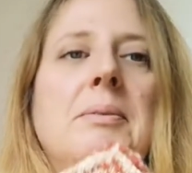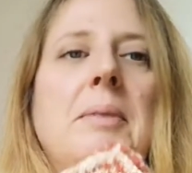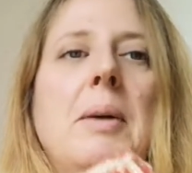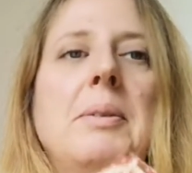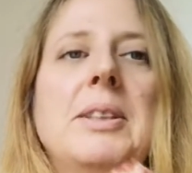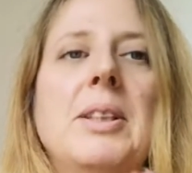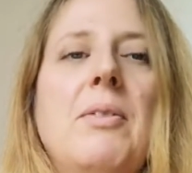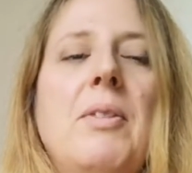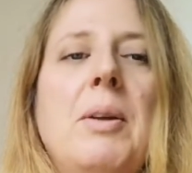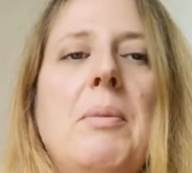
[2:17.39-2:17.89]

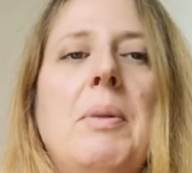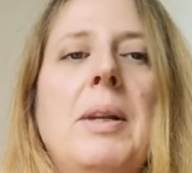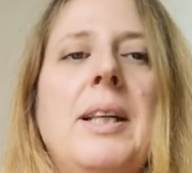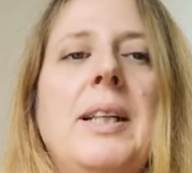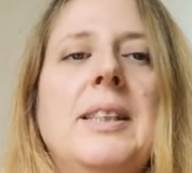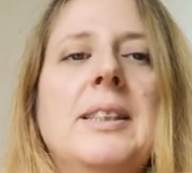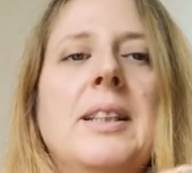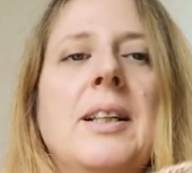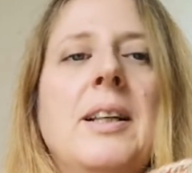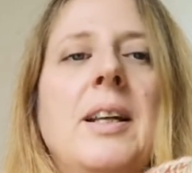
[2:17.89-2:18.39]
I'm so very
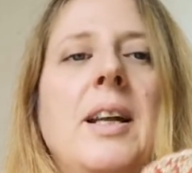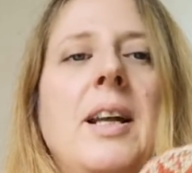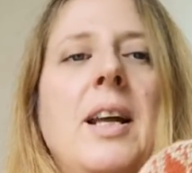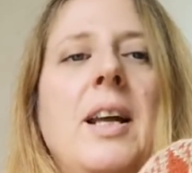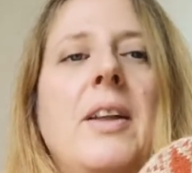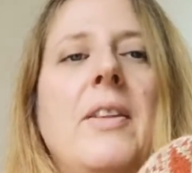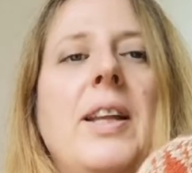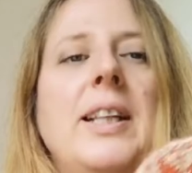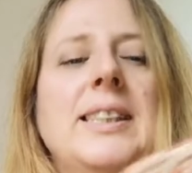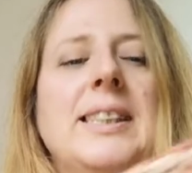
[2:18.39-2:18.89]
pleased.
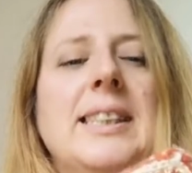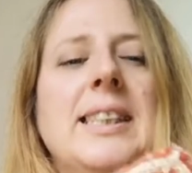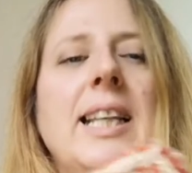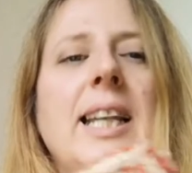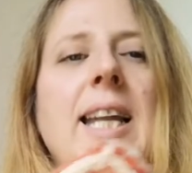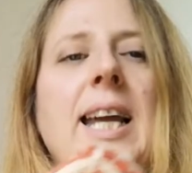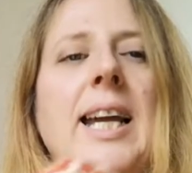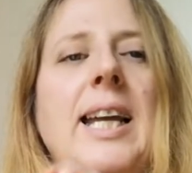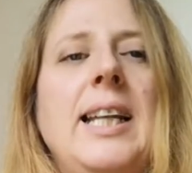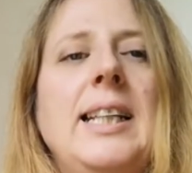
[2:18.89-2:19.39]
It's
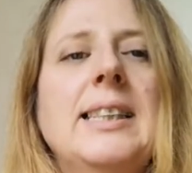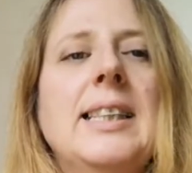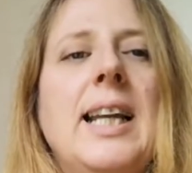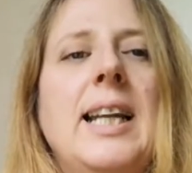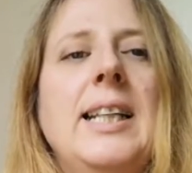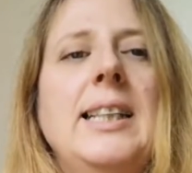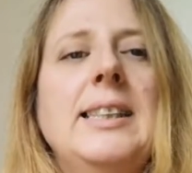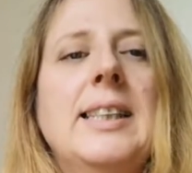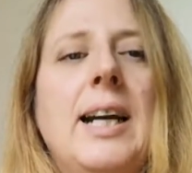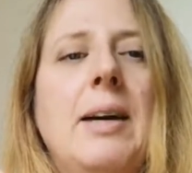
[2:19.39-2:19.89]

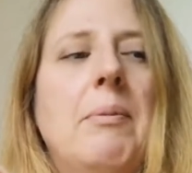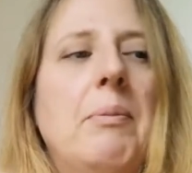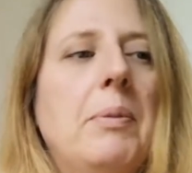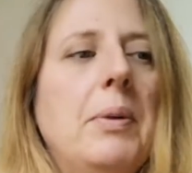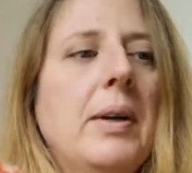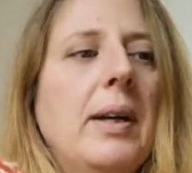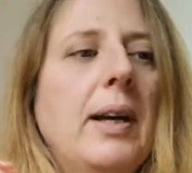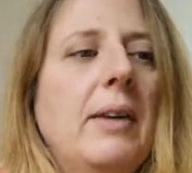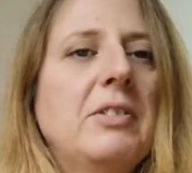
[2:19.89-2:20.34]
slightly damp.